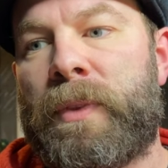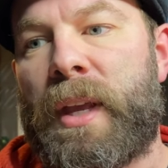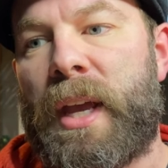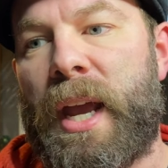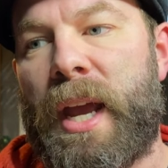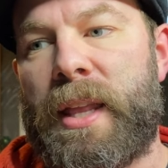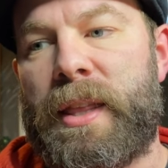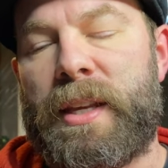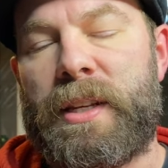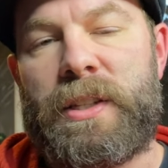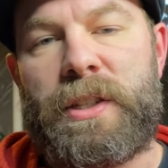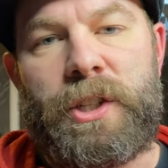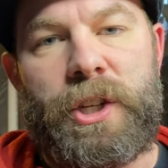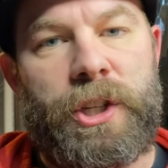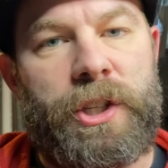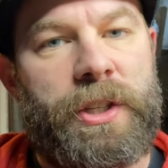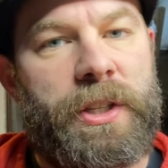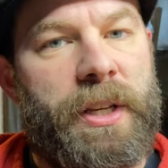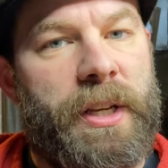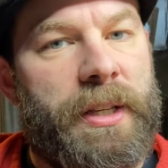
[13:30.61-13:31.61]
And this
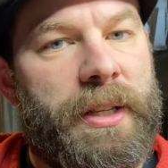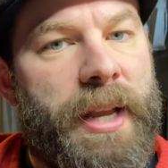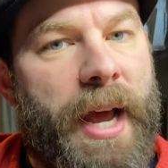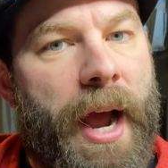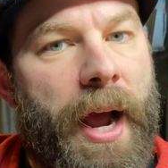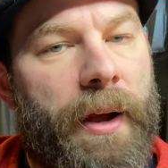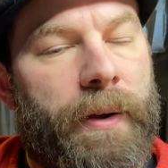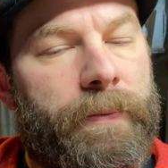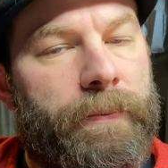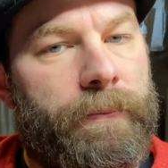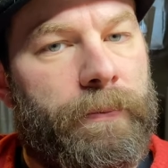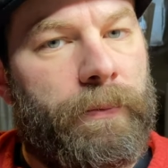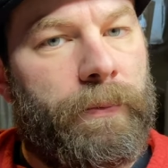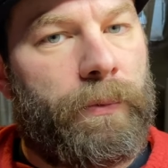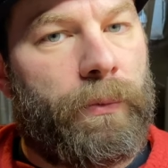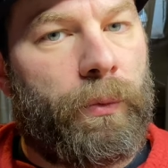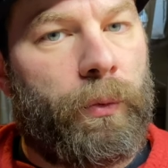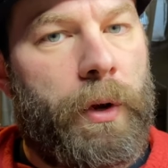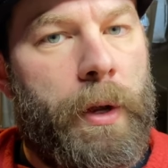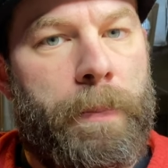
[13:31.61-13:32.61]
just did not
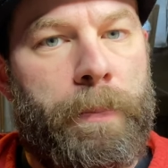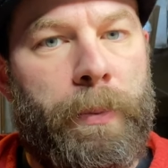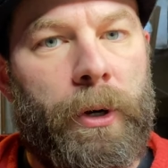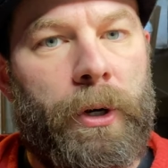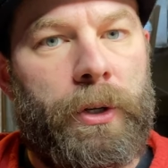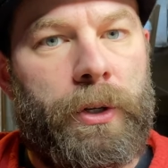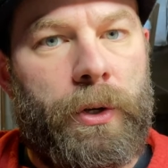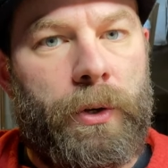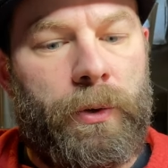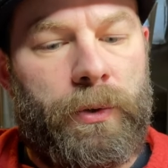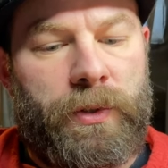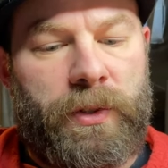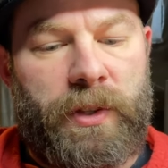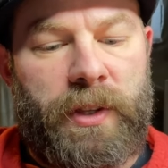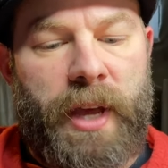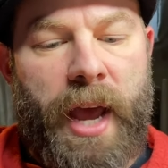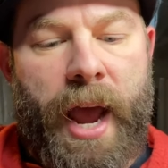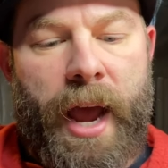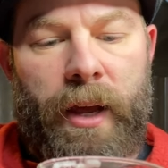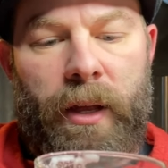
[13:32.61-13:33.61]
reproduce
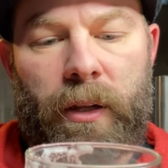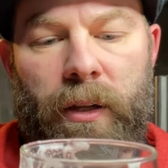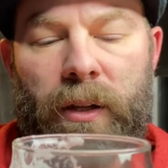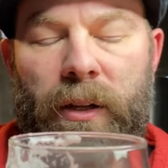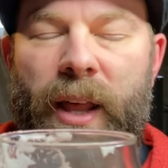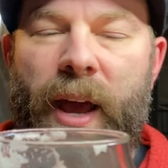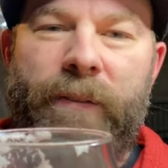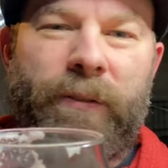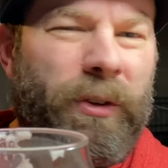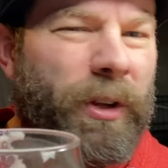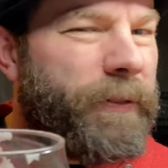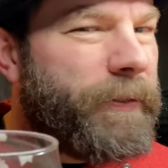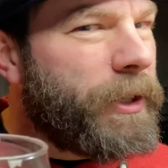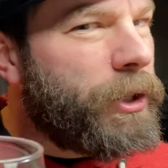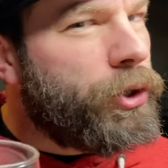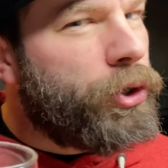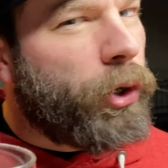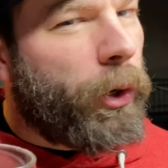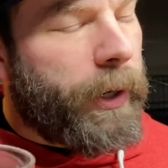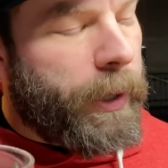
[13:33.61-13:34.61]
that level of
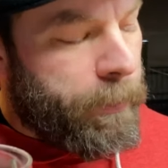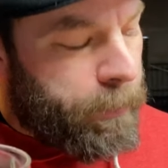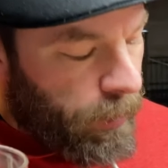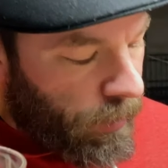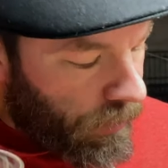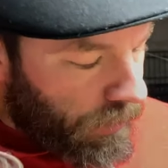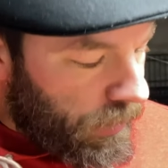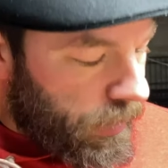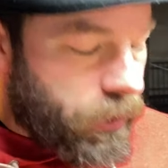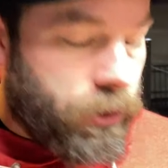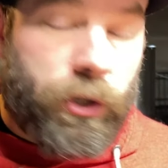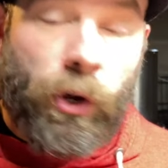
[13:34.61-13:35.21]
enjoyability.